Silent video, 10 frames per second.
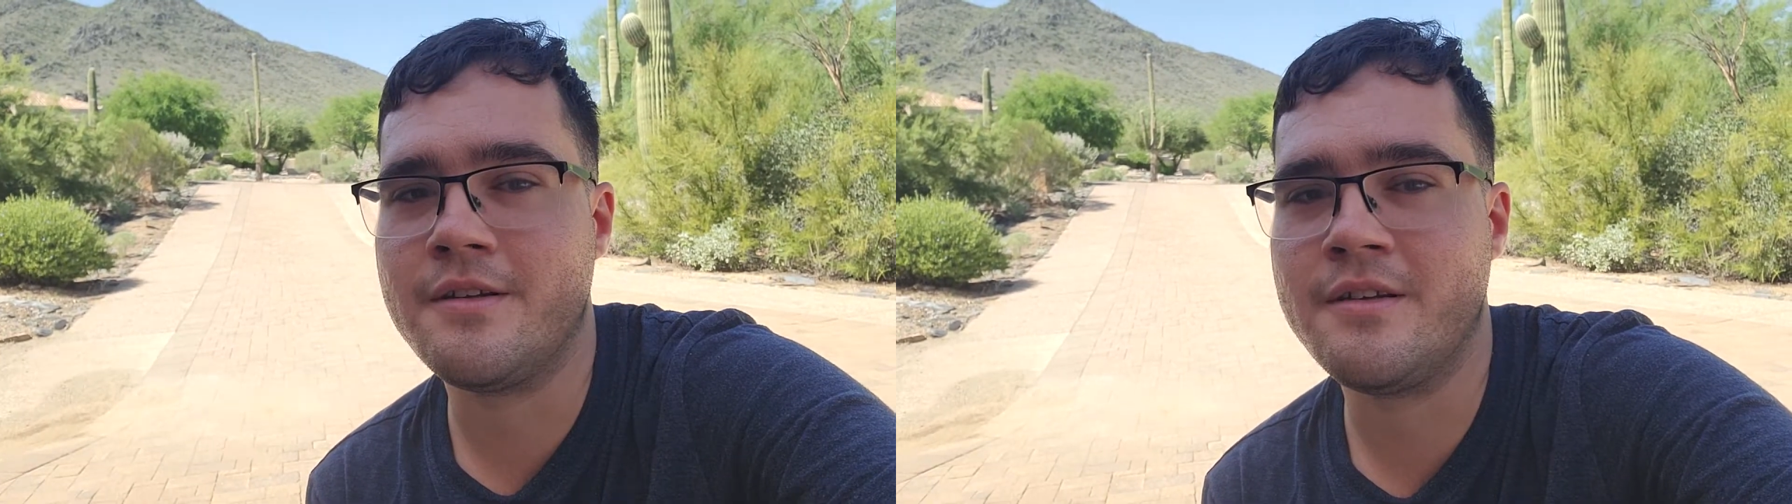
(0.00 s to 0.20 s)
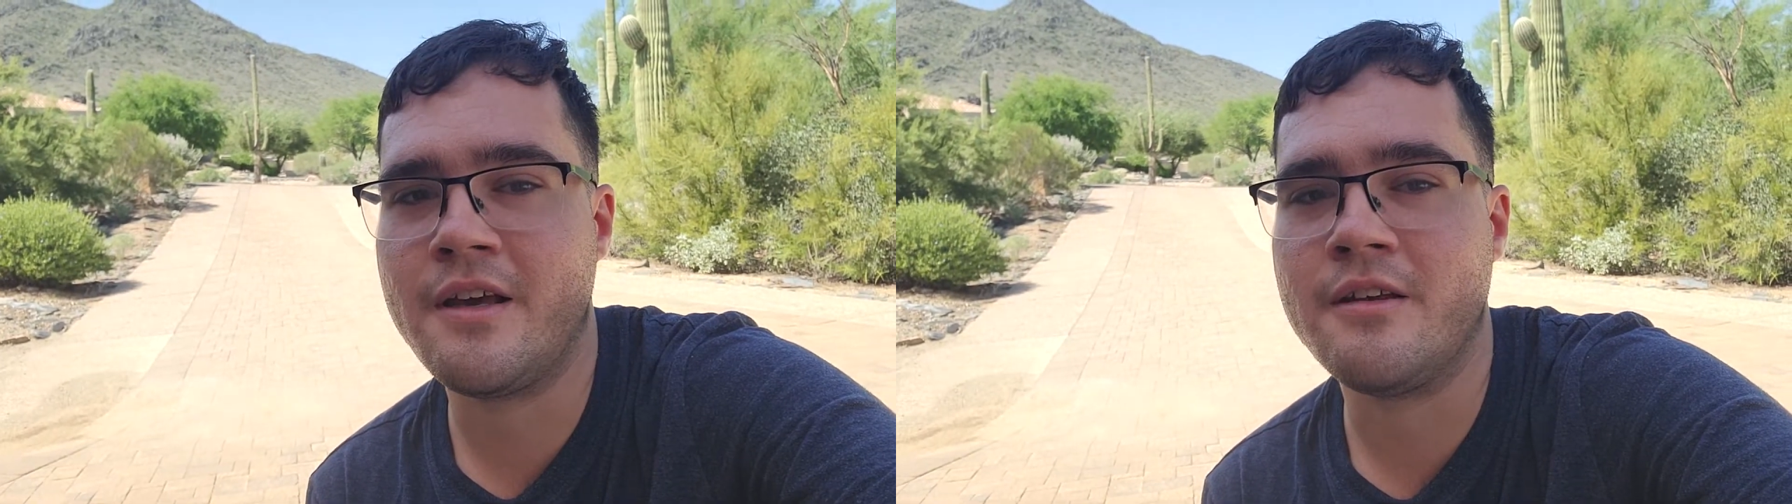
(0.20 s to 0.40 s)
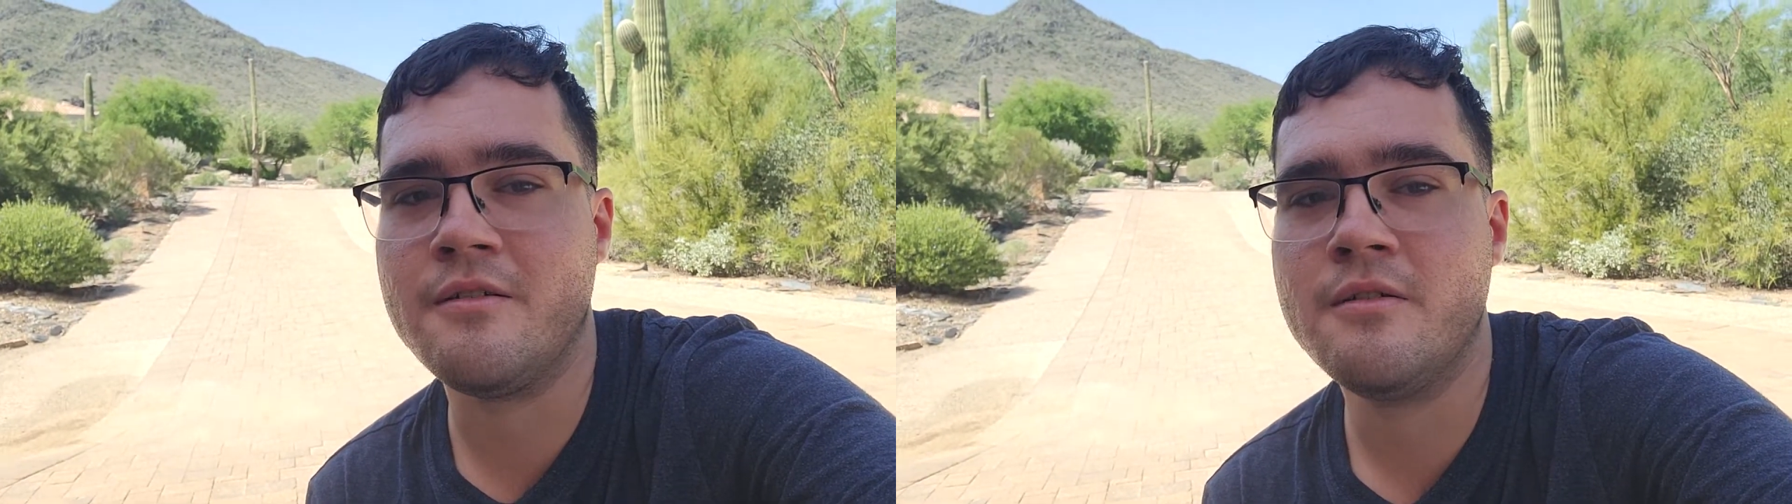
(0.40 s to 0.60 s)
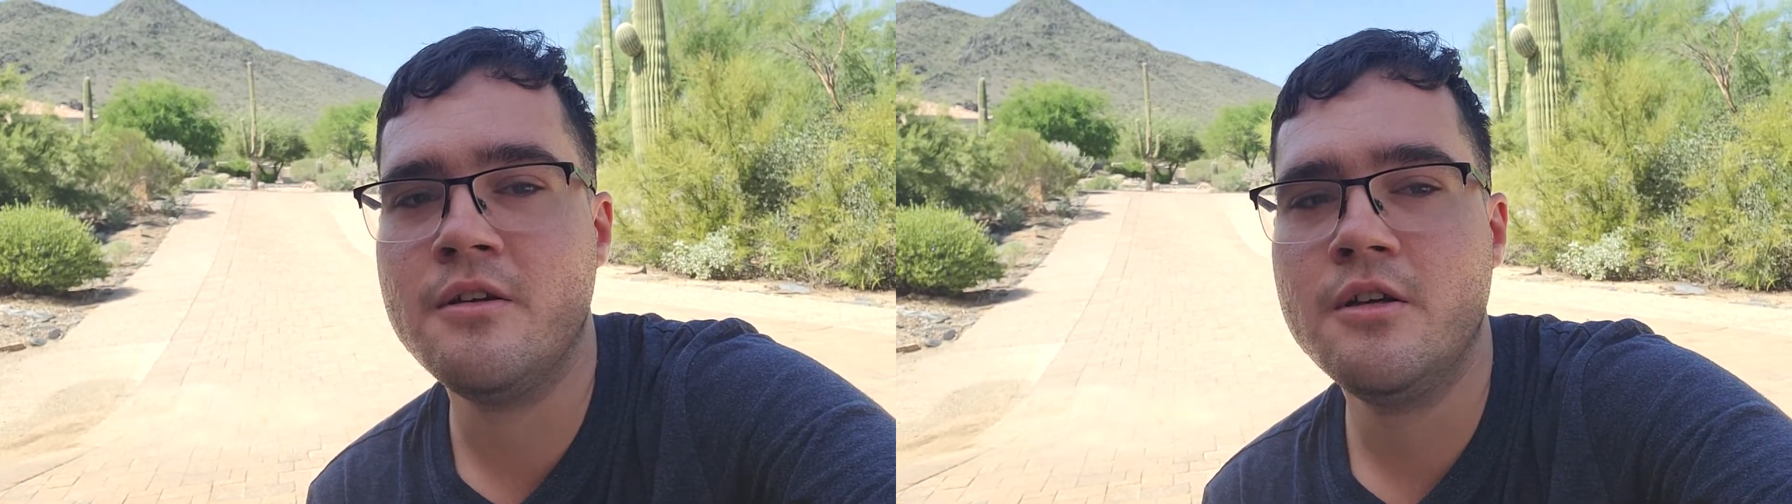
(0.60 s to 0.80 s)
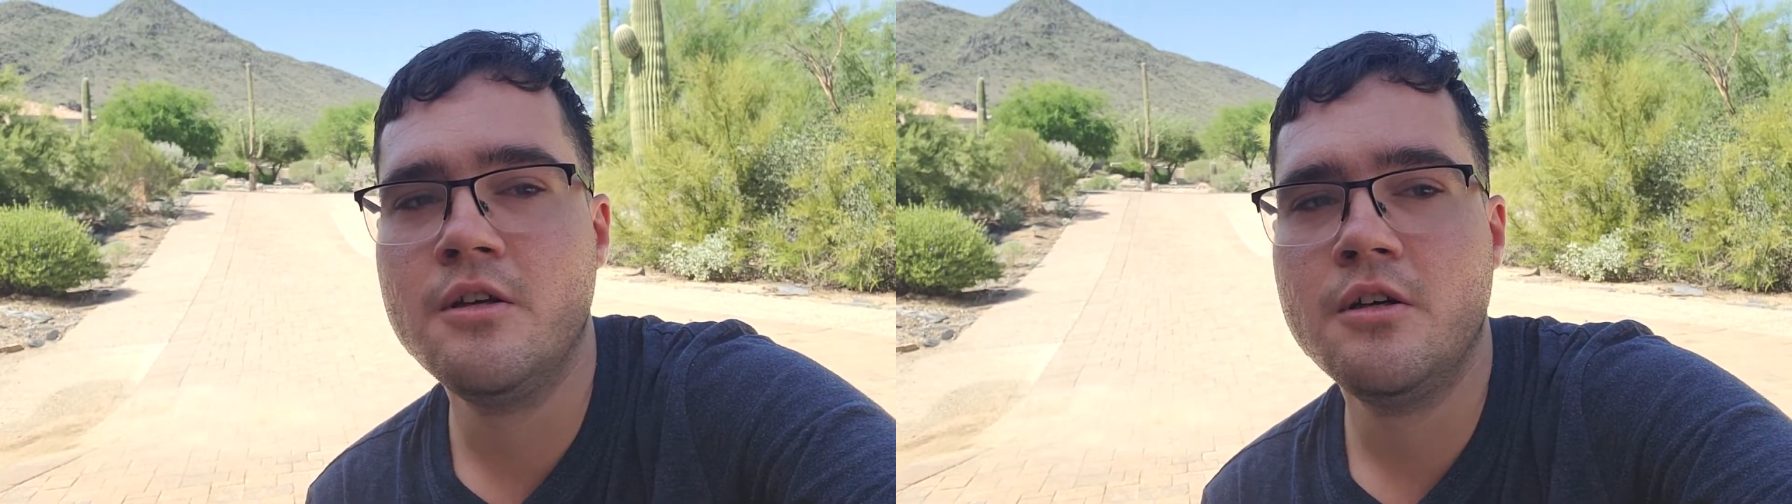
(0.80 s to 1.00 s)
the second
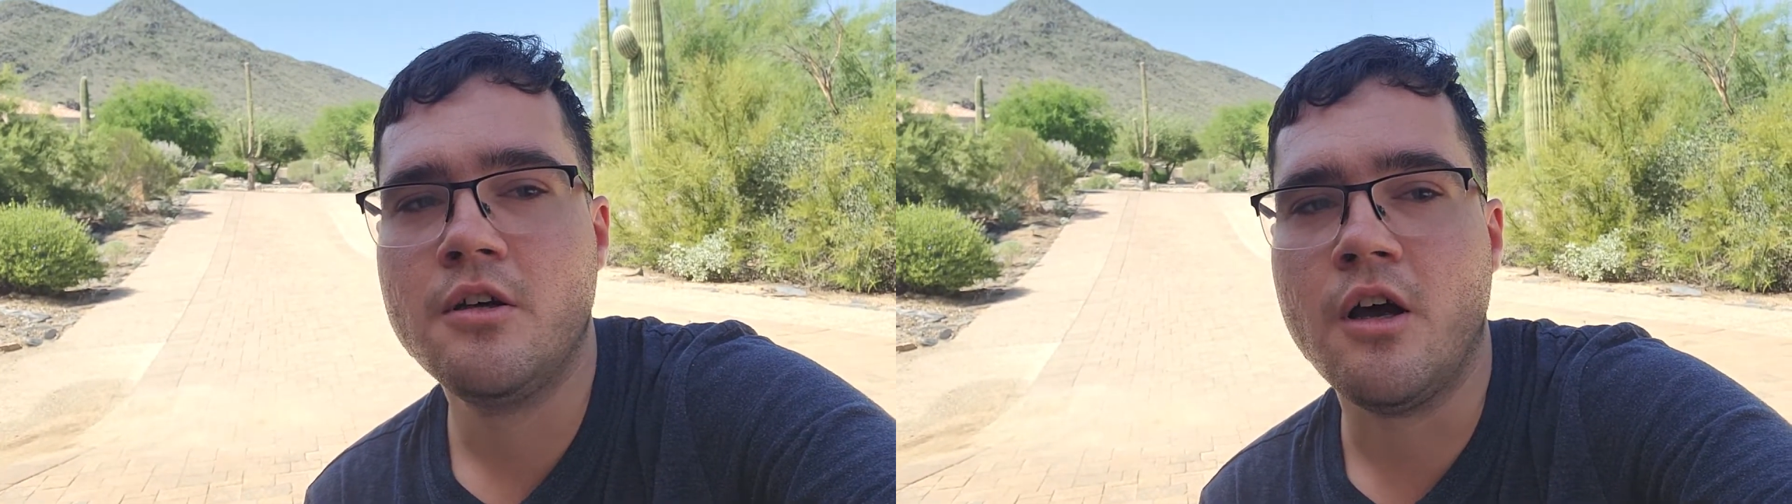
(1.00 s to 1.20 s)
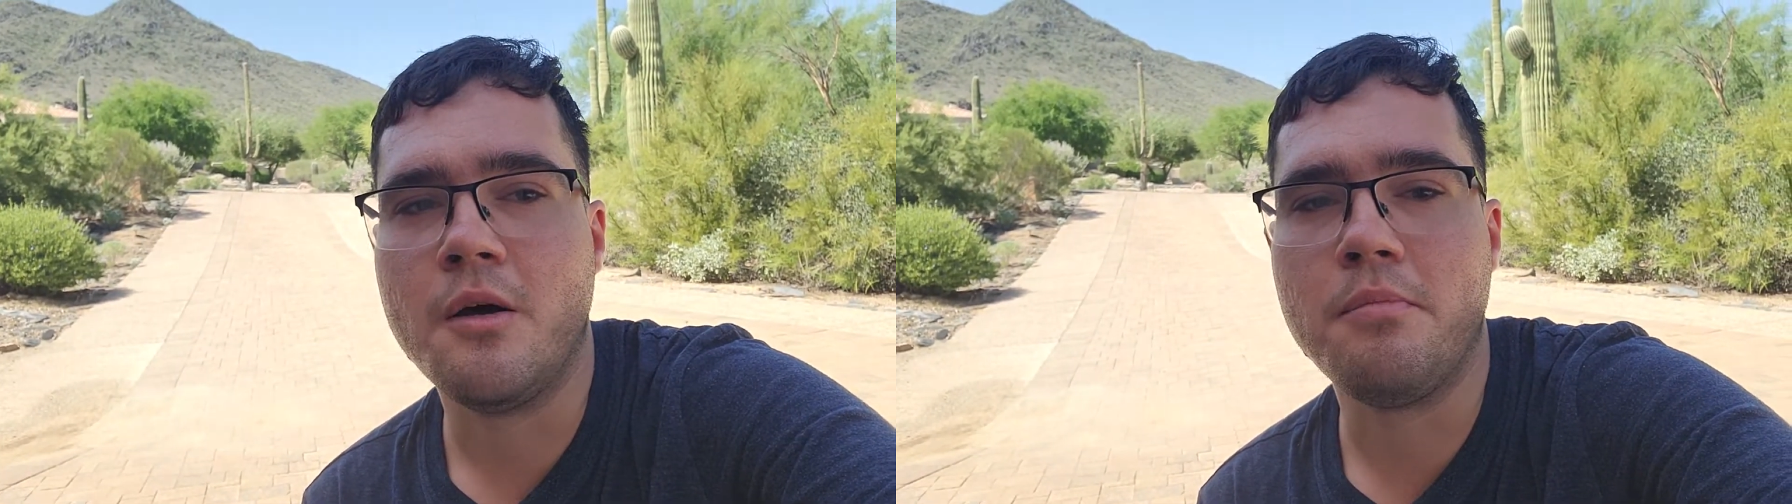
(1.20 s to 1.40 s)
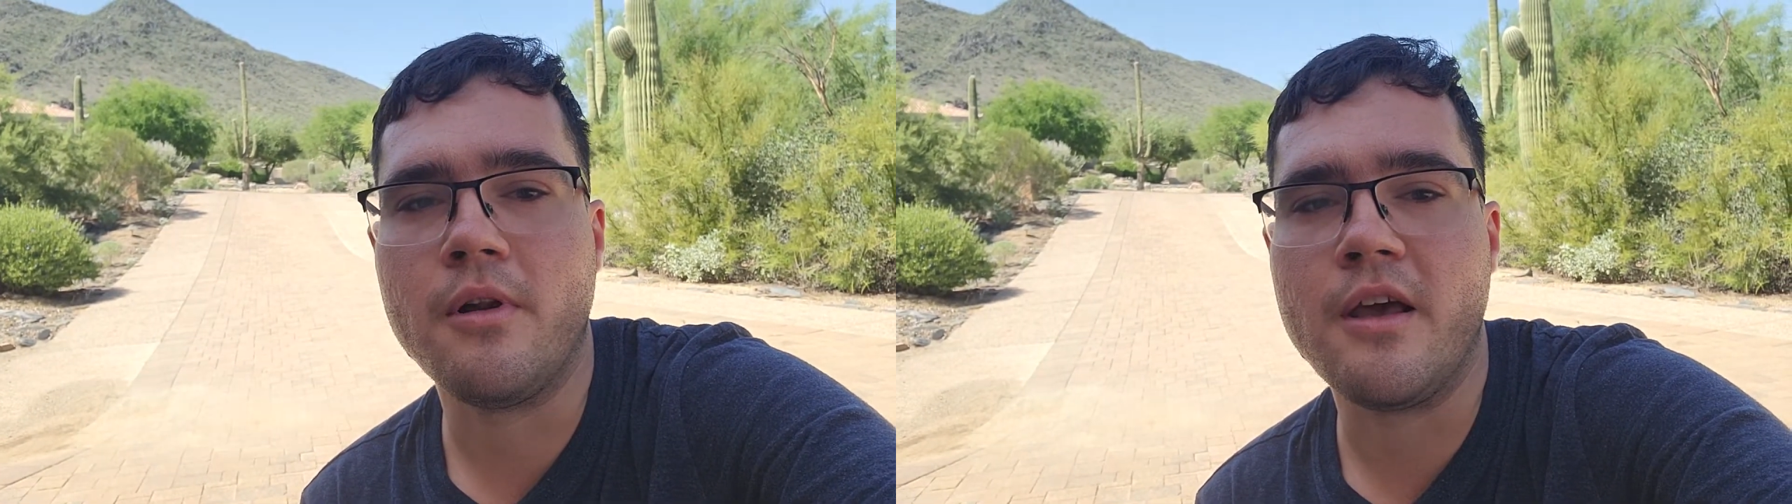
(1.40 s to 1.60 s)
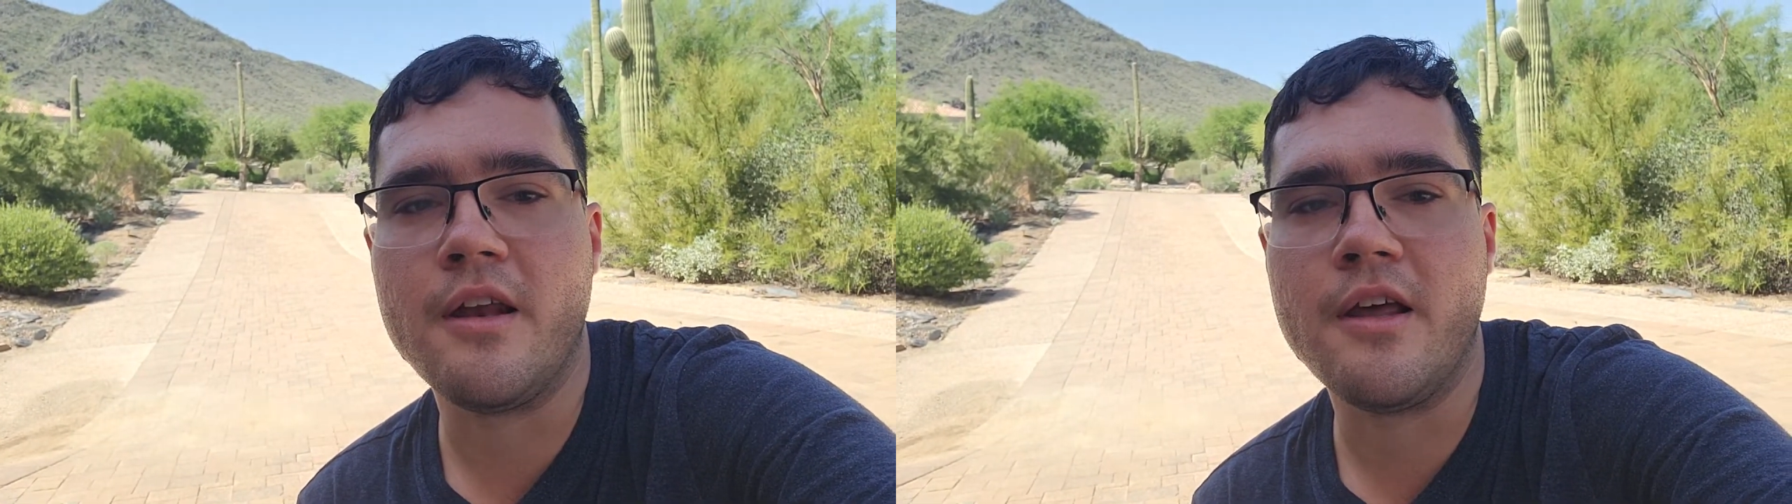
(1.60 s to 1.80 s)
plane